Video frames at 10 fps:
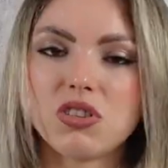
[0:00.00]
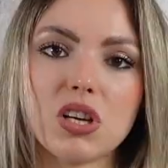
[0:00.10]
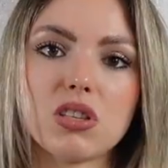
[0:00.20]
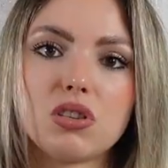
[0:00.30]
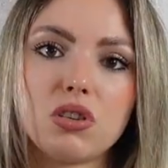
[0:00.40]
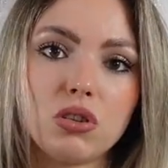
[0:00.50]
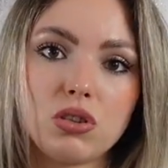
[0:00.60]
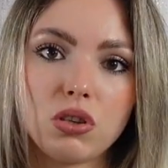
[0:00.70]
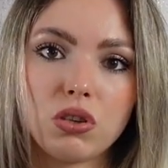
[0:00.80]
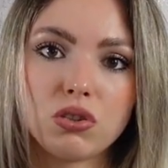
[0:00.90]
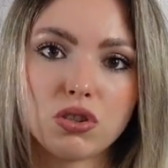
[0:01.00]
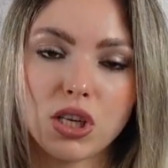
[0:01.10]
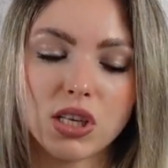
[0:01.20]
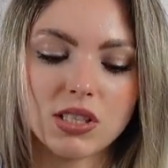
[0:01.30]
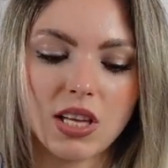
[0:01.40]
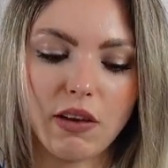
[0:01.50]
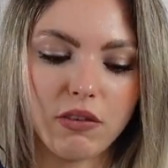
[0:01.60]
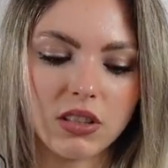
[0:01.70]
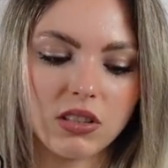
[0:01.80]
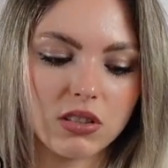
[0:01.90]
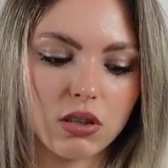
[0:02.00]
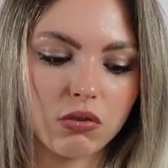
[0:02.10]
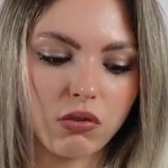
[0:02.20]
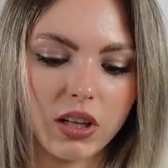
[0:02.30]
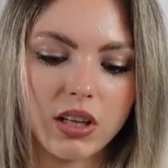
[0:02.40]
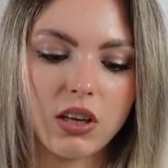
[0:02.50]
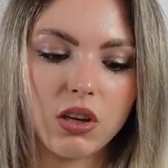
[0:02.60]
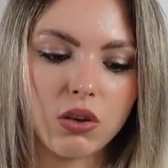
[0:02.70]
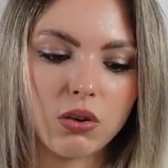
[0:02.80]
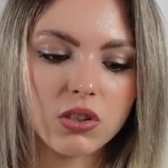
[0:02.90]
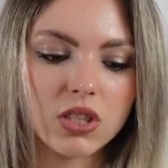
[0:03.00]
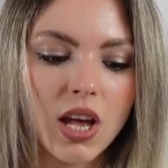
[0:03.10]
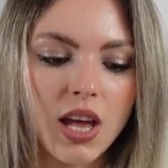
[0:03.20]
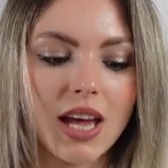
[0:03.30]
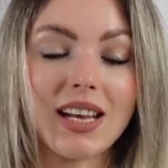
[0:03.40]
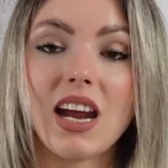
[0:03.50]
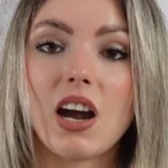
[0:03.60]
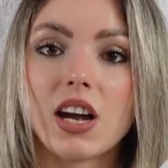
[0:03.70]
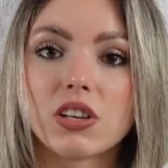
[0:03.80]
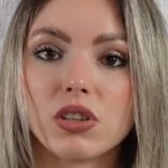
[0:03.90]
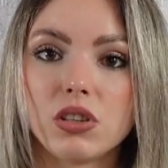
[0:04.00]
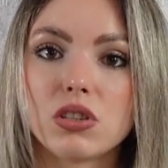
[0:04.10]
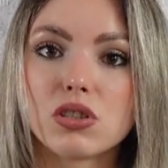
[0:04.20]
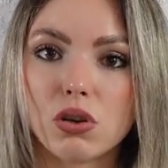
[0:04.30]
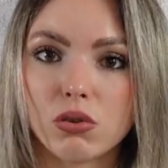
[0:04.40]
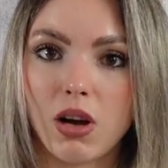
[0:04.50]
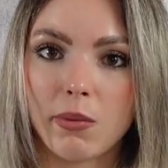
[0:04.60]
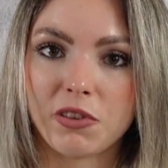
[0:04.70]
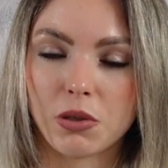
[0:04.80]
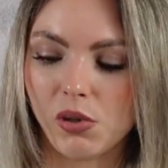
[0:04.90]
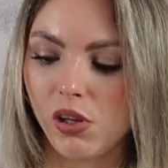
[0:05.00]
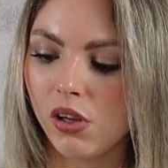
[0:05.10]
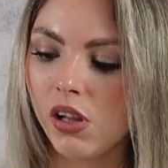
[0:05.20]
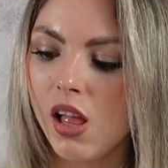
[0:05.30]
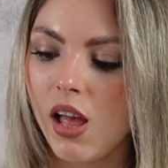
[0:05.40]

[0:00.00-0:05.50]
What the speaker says: just to jeans. I think these look really cute, and they are actually so comfortable.